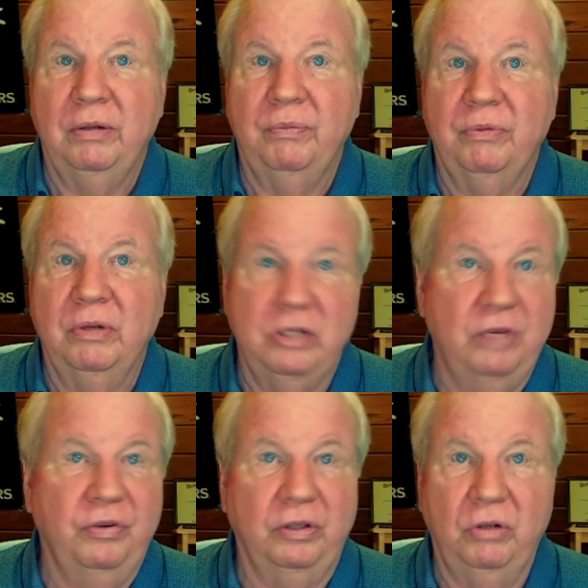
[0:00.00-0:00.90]
This is
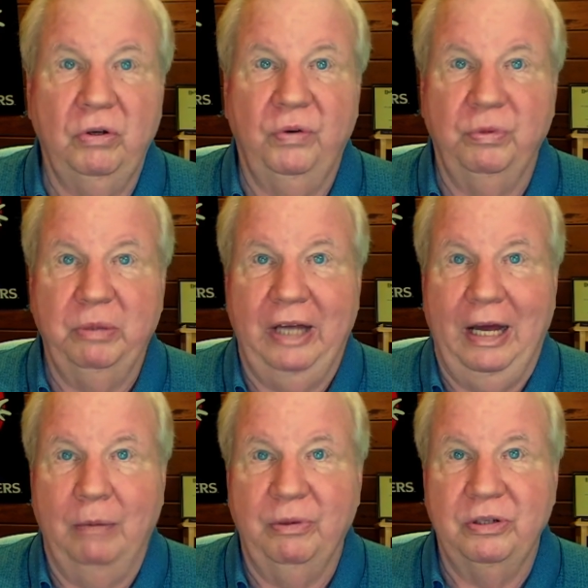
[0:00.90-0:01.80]
difficult to do for many
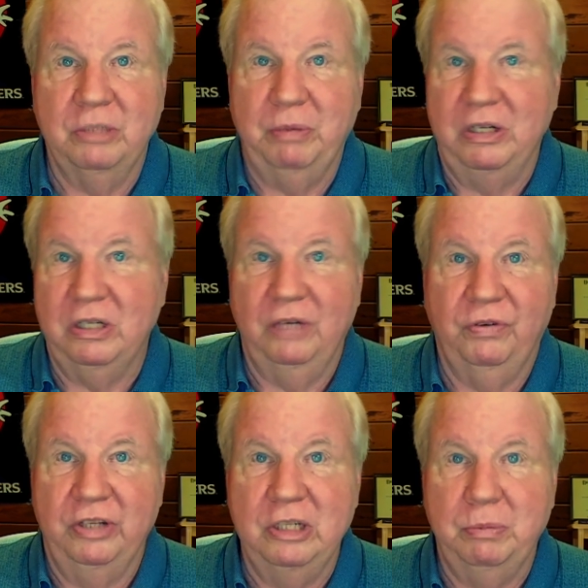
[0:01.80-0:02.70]
habits, especially for
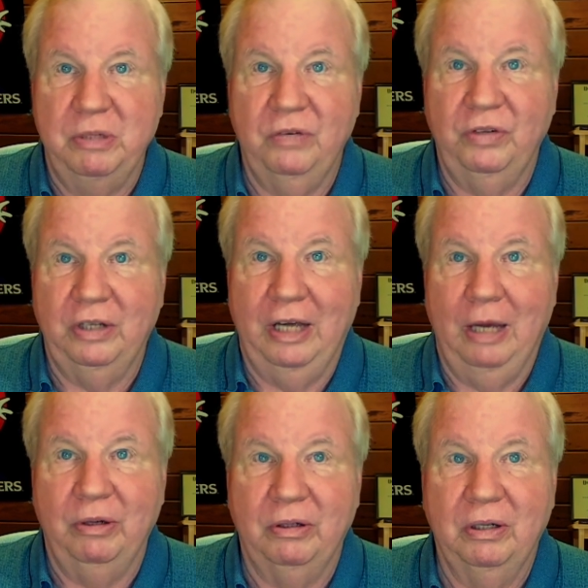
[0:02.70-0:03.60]
this specific
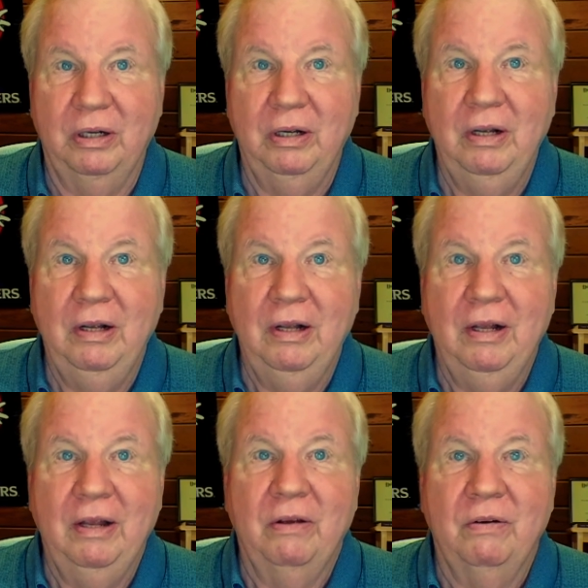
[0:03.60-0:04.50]
habit.
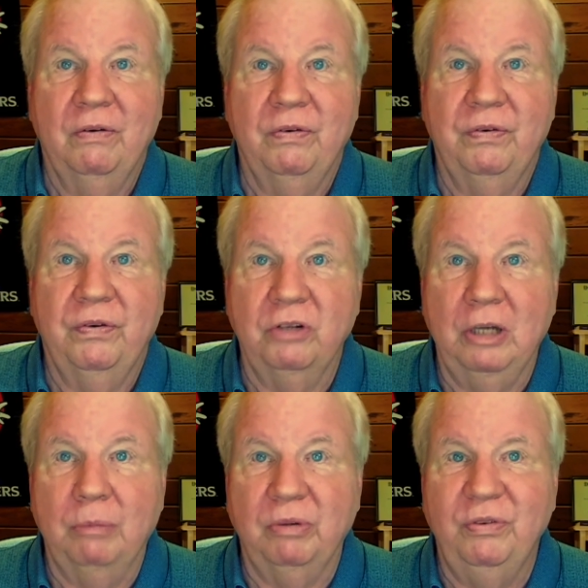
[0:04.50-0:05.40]
For
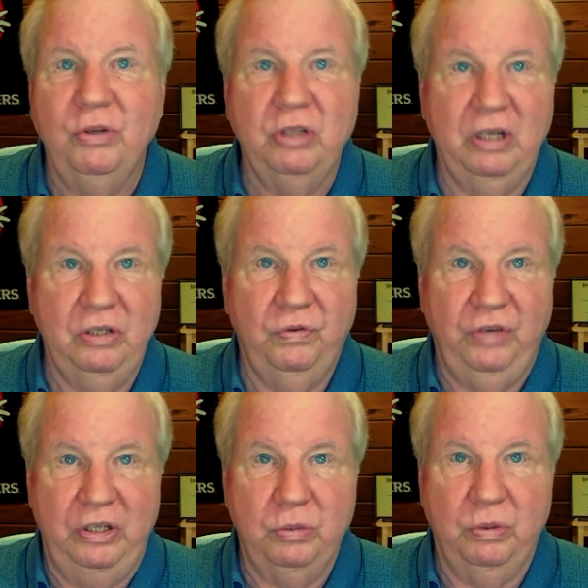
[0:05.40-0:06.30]
example, if you touch your
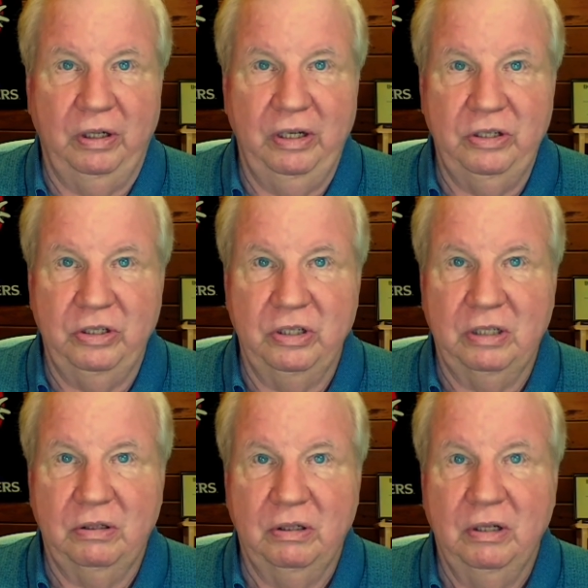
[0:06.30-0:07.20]
face when it
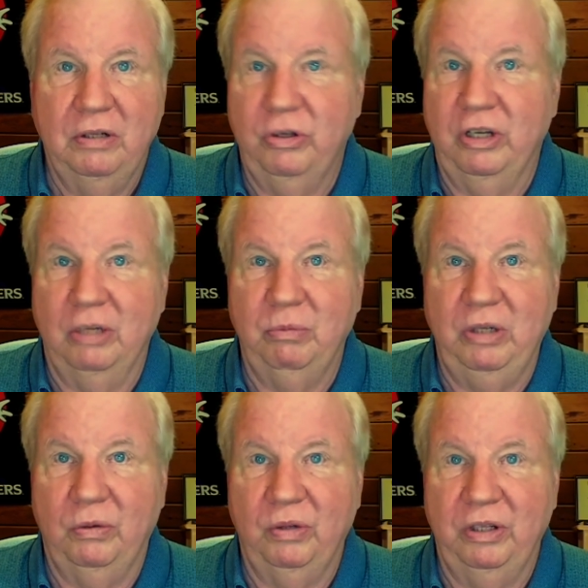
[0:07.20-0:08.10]
itches, you get
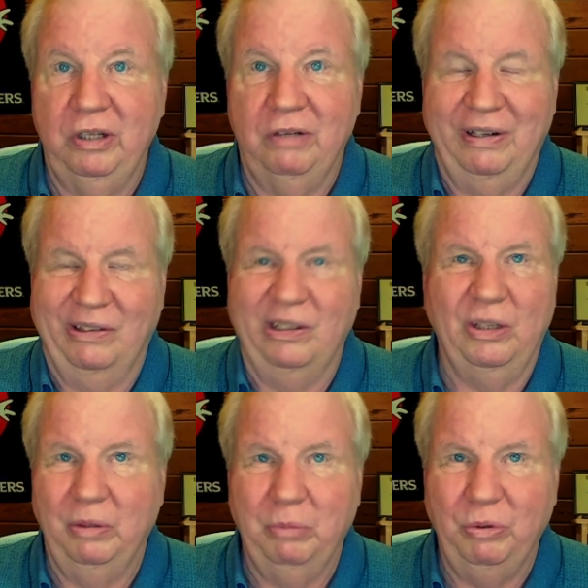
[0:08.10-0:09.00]
immediate relief. How can
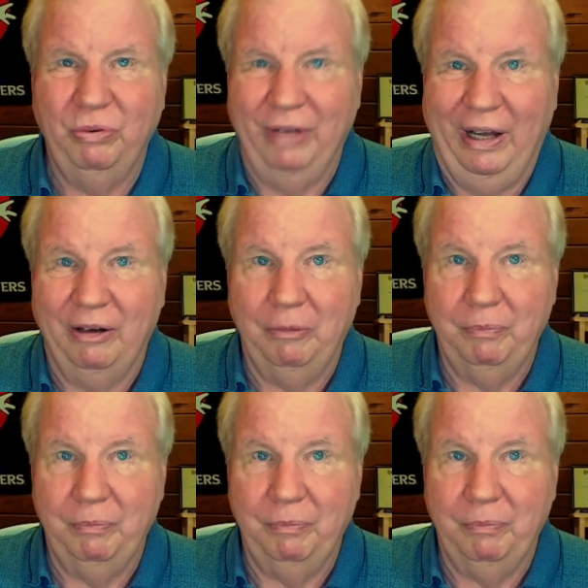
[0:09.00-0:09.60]
you remove that?